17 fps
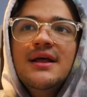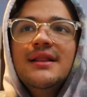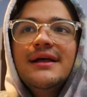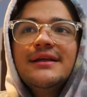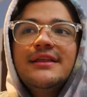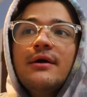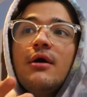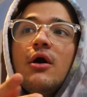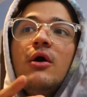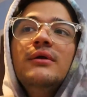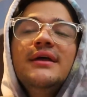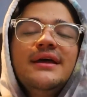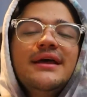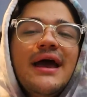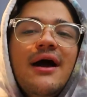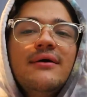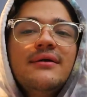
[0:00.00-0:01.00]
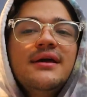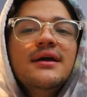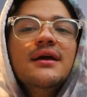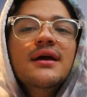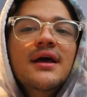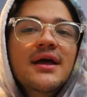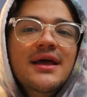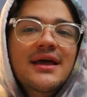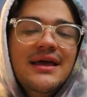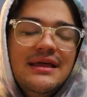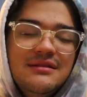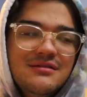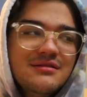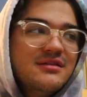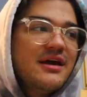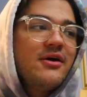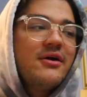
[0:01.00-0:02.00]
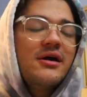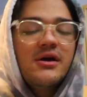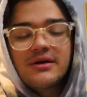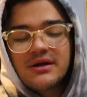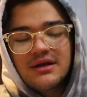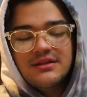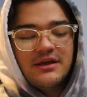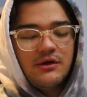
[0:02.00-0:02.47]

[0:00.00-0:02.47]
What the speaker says: Like, they were only counting in their area.